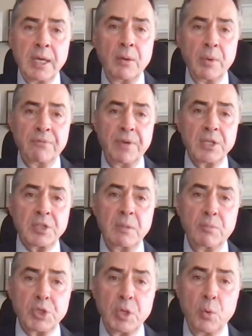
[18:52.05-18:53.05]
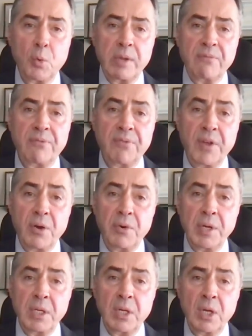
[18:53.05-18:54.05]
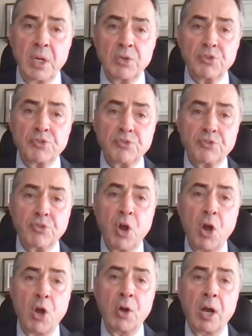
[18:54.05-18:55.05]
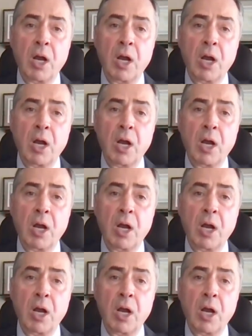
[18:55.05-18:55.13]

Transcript: we faced in Brazil with very strong,